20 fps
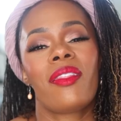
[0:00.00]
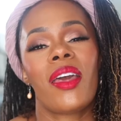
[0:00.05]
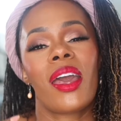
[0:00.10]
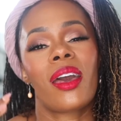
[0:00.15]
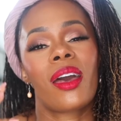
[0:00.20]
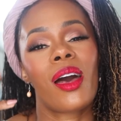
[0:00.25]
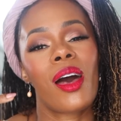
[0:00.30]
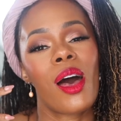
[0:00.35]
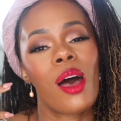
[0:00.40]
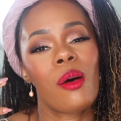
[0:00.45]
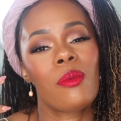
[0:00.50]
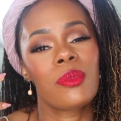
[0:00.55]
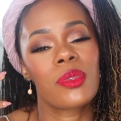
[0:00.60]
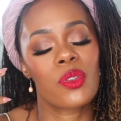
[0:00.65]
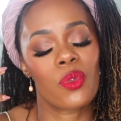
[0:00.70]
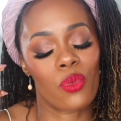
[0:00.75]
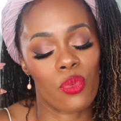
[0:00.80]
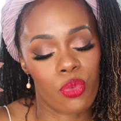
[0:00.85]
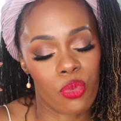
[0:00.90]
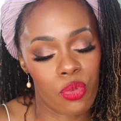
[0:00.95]
that
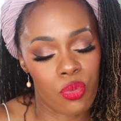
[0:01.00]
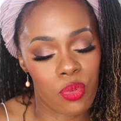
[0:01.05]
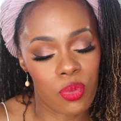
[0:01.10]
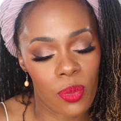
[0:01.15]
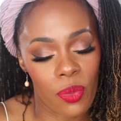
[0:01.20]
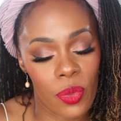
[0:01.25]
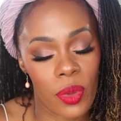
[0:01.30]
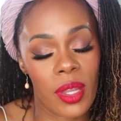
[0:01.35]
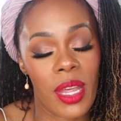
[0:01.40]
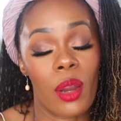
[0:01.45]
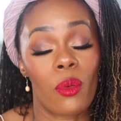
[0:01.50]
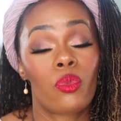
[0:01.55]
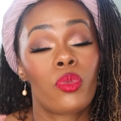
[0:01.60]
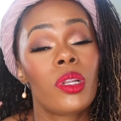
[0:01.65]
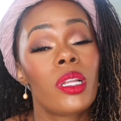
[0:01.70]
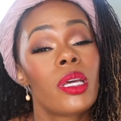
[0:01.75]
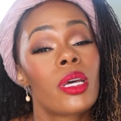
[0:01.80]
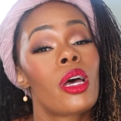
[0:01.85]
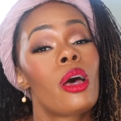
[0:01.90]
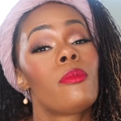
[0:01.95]

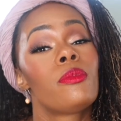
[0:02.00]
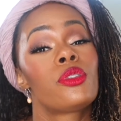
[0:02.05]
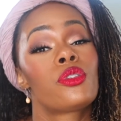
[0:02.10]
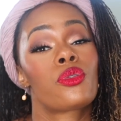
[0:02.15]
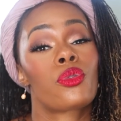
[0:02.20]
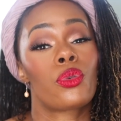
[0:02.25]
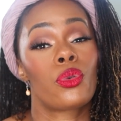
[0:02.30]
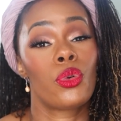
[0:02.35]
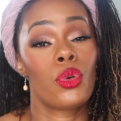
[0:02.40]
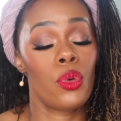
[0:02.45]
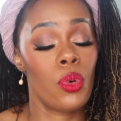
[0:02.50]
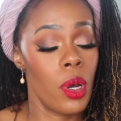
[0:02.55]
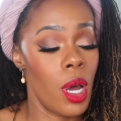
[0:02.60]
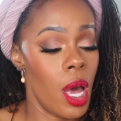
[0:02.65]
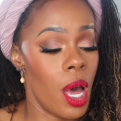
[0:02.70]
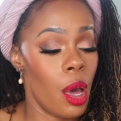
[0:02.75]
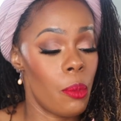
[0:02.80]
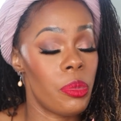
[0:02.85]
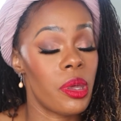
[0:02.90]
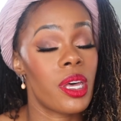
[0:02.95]
really comes through
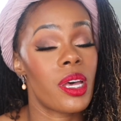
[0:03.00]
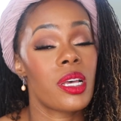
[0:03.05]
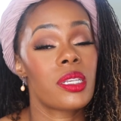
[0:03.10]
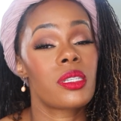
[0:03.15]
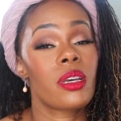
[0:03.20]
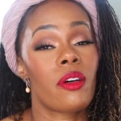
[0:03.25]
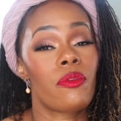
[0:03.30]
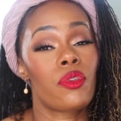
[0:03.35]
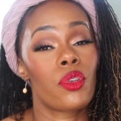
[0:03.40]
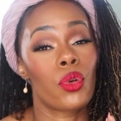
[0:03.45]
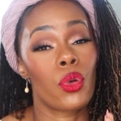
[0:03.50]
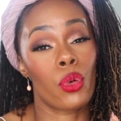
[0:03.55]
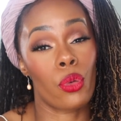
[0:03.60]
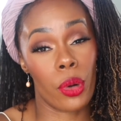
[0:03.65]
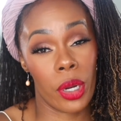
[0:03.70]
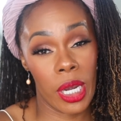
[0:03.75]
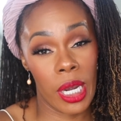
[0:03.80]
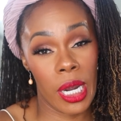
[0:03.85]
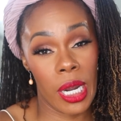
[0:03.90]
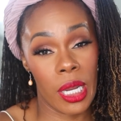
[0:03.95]
because of the
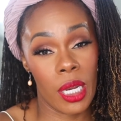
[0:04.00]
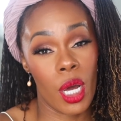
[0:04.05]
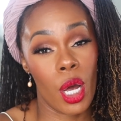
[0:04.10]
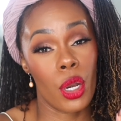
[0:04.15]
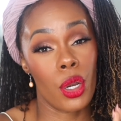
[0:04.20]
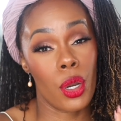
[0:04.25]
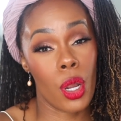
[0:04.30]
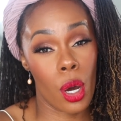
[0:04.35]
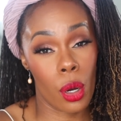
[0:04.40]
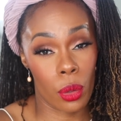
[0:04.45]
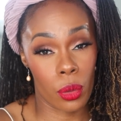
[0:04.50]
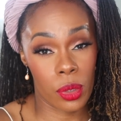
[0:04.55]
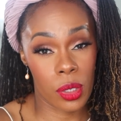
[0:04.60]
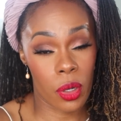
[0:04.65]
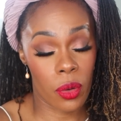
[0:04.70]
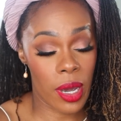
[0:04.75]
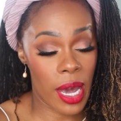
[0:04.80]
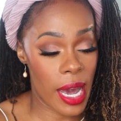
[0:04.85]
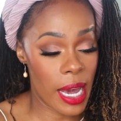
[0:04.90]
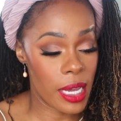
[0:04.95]
green notes,
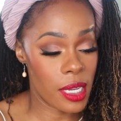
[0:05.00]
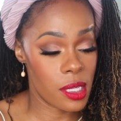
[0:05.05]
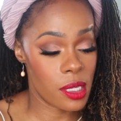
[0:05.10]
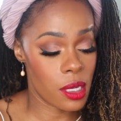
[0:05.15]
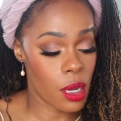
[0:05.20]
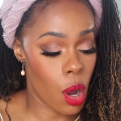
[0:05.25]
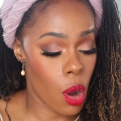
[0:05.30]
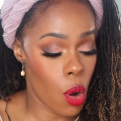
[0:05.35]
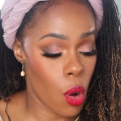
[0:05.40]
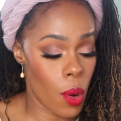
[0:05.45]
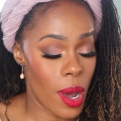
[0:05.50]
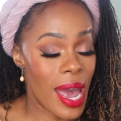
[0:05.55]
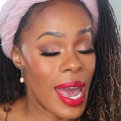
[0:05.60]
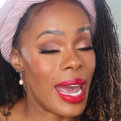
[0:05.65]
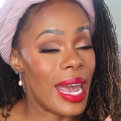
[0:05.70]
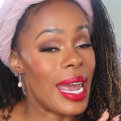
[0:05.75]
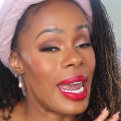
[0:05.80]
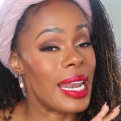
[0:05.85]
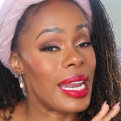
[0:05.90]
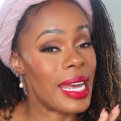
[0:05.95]
okay? So
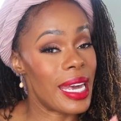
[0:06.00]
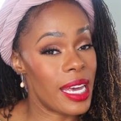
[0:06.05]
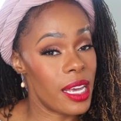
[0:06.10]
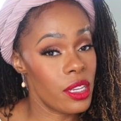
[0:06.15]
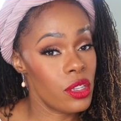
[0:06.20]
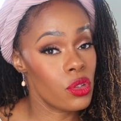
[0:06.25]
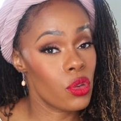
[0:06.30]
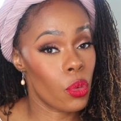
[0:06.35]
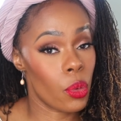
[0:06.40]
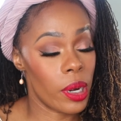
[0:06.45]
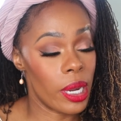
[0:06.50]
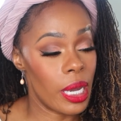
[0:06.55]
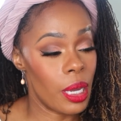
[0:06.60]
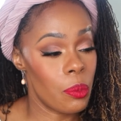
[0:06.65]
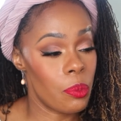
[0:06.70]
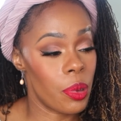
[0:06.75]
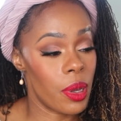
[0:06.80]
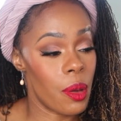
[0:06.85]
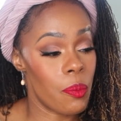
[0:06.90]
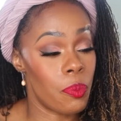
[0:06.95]
it is green,
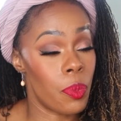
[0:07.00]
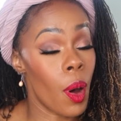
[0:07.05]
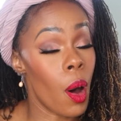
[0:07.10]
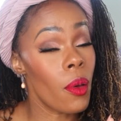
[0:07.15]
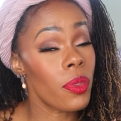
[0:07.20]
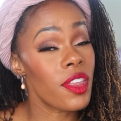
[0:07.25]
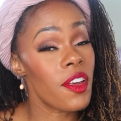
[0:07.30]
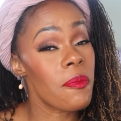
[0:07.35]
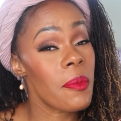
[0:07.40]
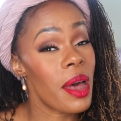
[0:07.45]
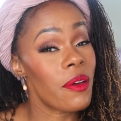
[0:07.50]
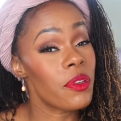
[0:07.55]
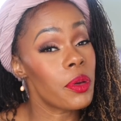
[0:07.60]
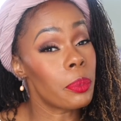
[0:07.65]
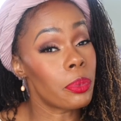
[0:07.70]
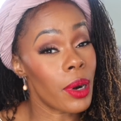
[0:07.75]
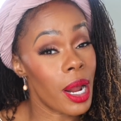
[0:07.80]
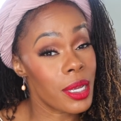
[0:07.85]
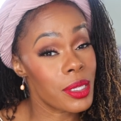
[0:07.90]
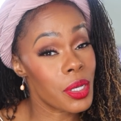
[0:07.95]
but both of my
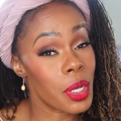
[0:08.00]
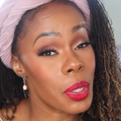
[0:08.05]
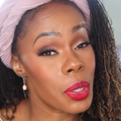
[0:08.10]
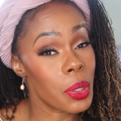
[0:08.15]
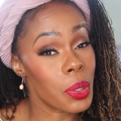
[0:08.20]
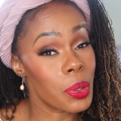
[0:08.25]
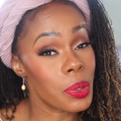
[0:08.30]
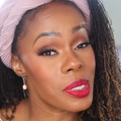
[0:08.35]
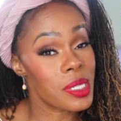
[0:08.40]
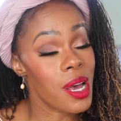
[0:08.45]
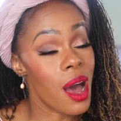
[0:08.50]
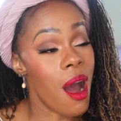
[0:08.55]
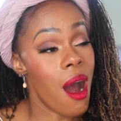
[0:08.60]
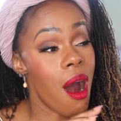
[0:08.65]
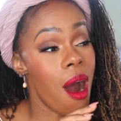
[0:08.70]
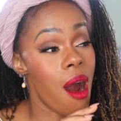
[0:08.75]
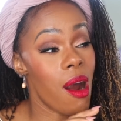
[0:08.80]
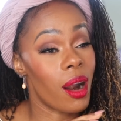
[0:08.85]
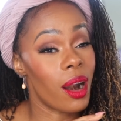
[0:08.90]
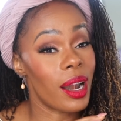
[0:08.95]
vibratos
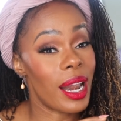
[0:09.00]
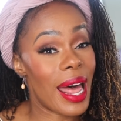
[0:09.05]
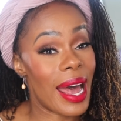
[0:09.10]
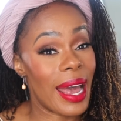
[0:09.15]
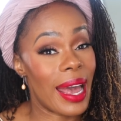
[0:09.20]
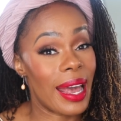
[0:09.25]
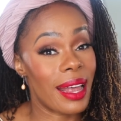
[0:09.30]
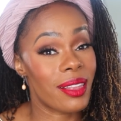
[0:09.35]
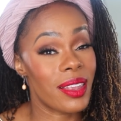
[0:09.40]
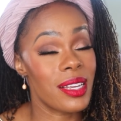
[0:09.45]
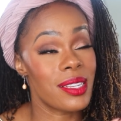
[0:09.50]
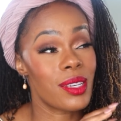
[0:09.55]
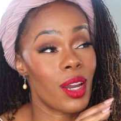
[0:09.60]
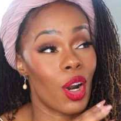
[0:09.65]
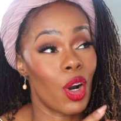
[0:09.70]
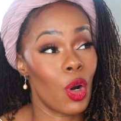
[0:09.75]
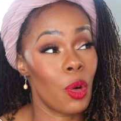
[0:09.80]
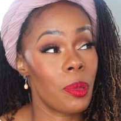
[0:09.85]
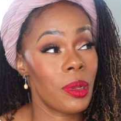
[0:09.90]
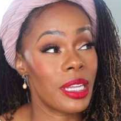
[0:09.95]
are like these
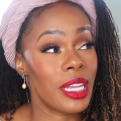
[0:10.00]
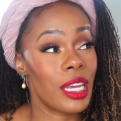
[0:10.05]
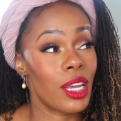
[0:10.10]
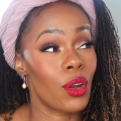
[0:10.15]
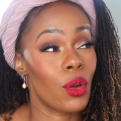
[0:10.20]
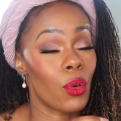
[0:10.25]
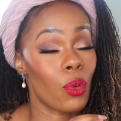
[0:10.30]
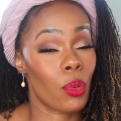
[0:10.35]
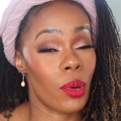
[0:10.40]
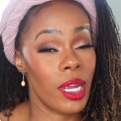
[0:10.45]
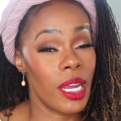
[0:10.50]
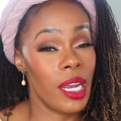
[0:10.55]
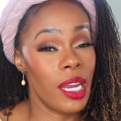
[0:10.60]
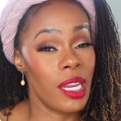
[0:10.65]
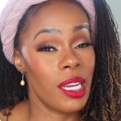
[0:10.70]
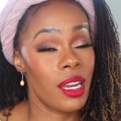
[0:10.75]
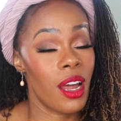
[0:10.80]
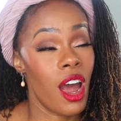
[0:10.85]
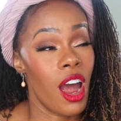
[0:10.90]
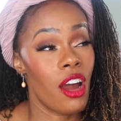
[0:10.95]
herbally
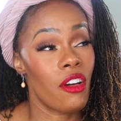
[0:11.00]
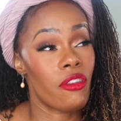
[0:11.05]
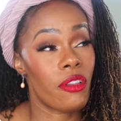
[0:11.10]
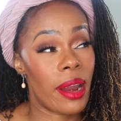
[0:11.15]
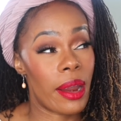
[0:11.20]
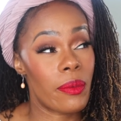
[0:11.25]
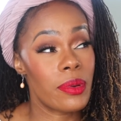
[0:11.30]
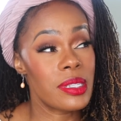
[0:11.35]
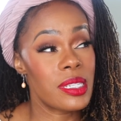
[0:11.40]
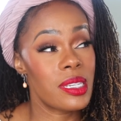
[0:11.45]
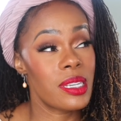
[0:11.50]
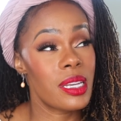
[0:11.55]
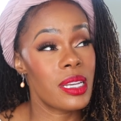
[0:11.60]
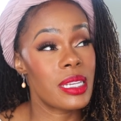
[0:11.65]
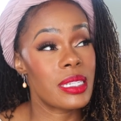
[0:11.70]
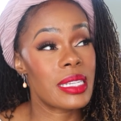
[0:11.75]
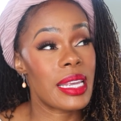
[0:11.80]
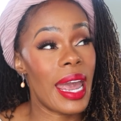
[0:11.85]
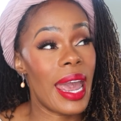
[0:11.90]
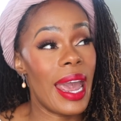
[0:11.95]
green
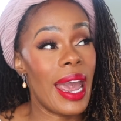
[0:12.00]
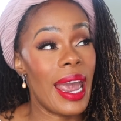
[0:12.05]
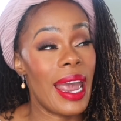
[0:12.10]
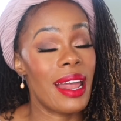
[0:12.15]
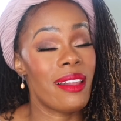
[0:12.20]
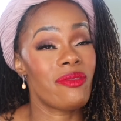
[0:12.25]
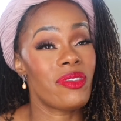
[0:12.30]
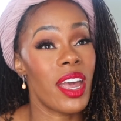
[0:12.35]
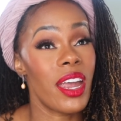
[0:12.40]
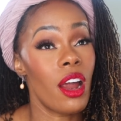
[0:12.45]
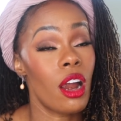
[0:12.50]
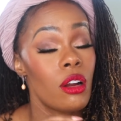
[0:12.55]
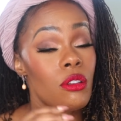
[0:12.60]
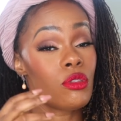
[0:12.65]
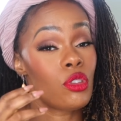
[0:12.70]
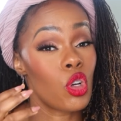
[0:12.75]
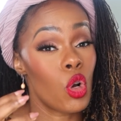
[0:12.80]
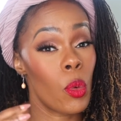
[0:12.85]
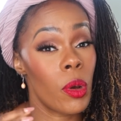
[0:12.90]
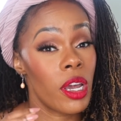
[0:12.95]
fragrances, and they are
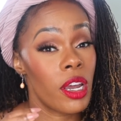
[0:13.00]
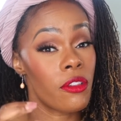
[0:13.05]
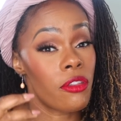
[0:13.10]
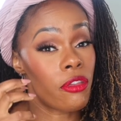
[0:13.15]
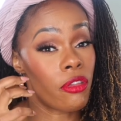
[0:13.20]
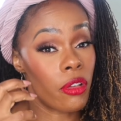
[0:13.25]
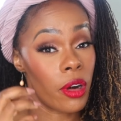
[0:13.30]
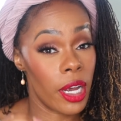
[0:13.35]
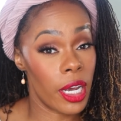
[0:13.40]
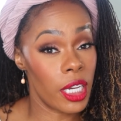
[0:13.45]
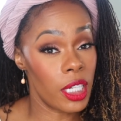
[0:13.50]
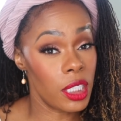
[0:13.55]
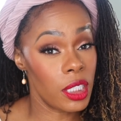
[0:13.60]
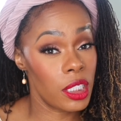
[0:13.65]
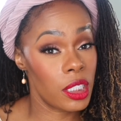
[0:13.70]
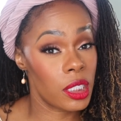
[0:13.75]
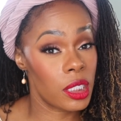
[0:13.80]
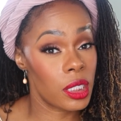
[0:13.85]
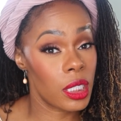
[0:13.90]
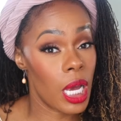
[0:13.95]
doing
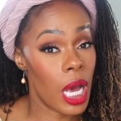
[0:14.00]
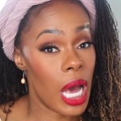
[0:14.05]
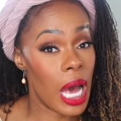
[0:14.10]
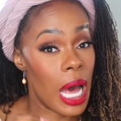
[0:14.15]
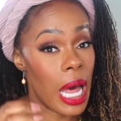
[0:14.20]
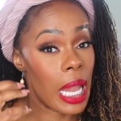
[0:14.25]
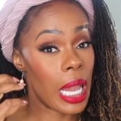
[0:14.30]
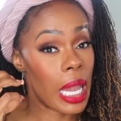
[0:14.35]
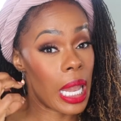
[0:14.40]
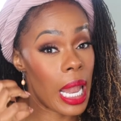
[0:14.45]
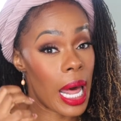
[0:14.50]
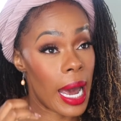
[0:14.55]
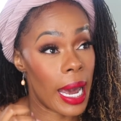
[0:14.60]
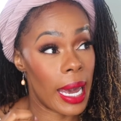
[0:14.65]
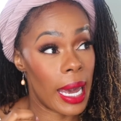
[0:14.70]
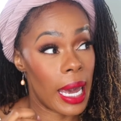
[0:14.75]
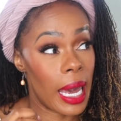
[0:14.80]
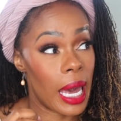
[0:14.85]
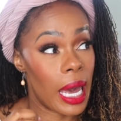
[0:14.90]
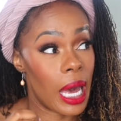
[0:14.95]
fresh
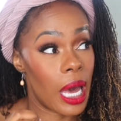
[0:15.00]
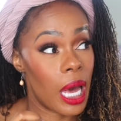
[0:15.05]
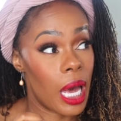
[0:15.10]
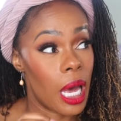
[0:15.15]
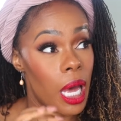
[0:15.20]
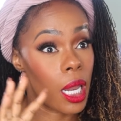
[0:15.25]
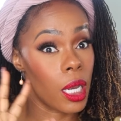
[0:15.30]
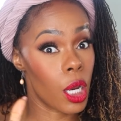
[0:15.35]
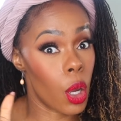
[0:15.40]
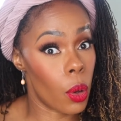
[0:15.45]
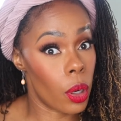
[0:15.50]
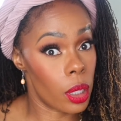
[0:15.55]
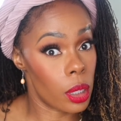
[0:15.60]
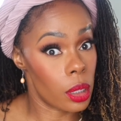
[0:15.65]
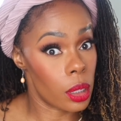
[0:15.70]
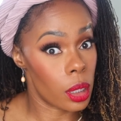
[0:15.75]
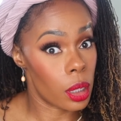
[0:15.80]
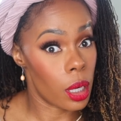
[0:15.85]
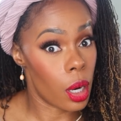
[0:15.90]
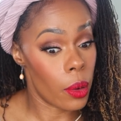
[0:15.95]
like no
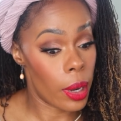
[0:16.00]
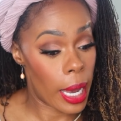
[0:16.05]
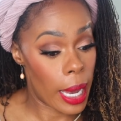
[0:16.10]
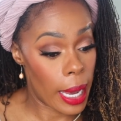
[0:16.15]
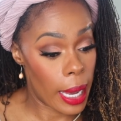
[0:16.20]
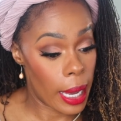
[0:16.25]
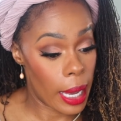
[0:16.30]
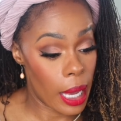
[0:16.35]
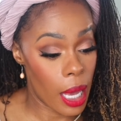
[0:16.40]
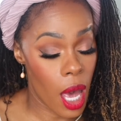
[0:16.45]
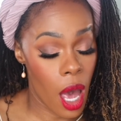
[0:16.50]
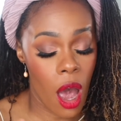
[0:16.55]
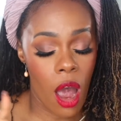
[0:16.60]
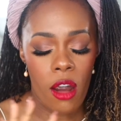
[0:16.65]
other, okay?